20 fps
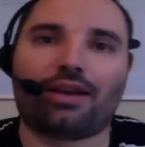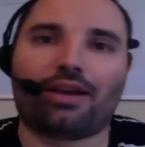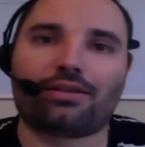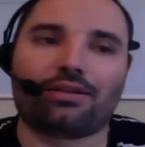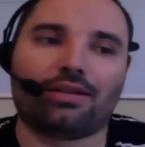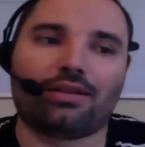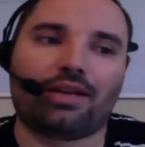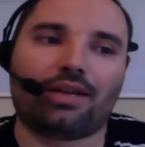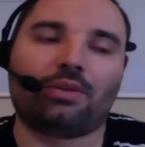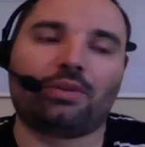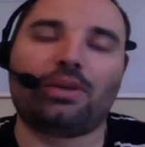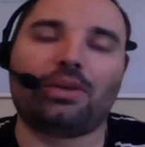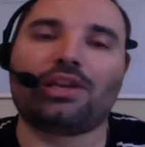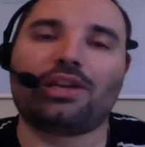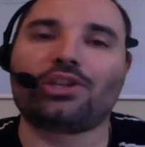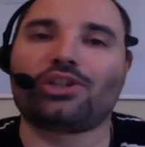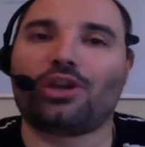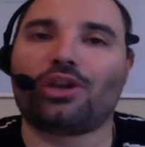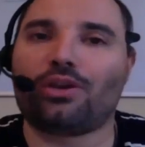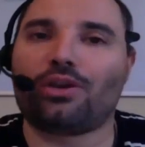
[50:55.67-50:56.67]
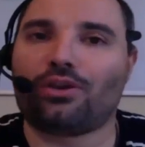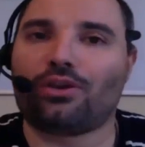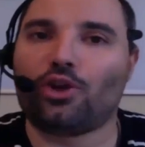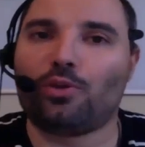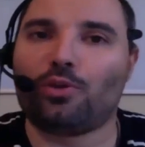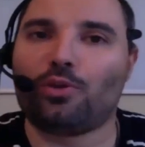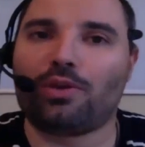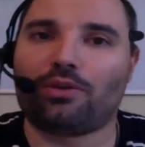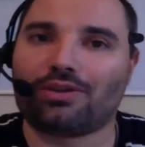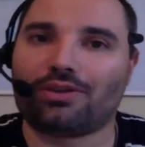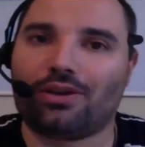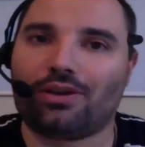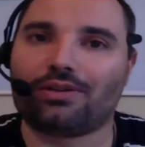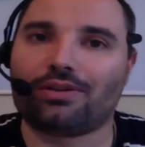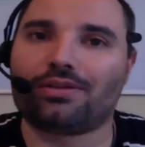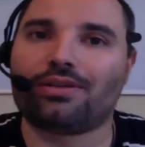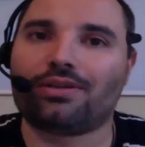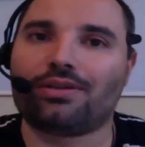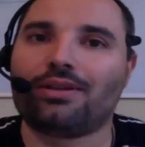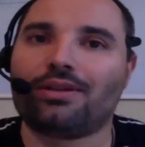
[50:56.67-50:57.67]
we can show you the newbie results
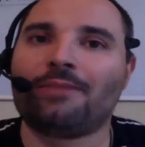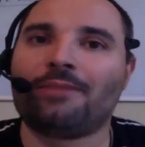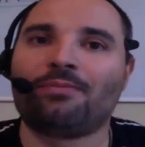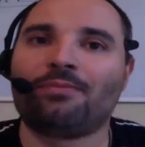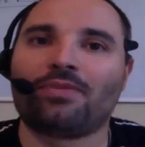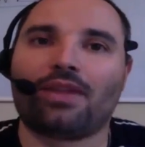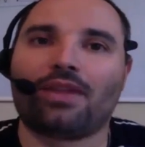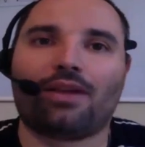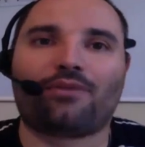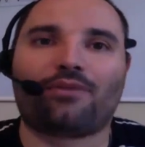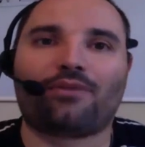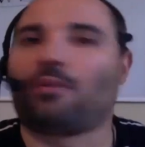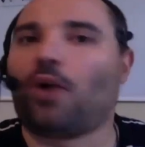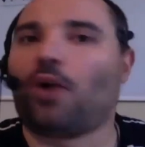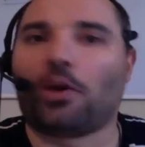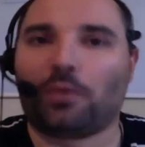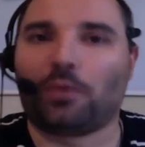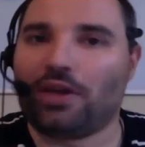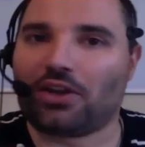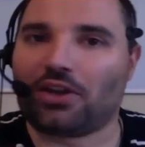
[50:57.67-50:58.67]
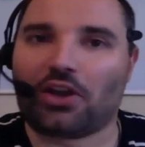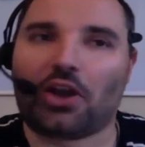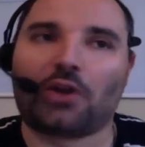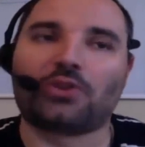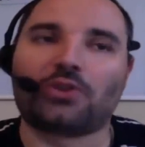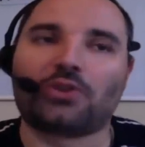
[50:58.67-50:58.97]
from one week ago. So